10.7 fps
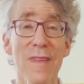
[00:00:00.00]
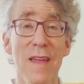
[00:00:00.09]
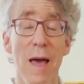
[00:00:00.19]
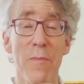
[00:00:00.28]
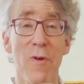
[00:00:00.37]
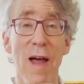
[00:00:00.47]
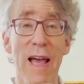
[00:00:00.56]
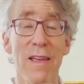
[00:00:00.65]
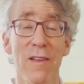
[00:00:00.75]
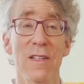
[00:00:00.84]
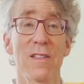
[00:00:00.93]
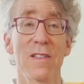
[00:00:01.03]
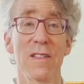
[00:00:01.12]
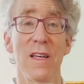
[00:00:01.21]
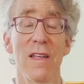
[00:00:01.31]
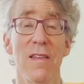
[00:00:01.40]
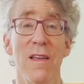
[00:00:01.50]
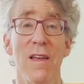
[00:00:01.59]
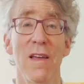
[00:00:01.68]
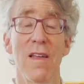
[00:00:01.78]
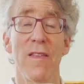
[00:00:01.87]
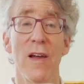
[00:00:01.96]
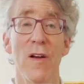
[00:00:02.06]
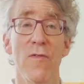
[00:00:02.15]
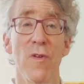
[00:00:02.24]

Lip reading: and miraculous in their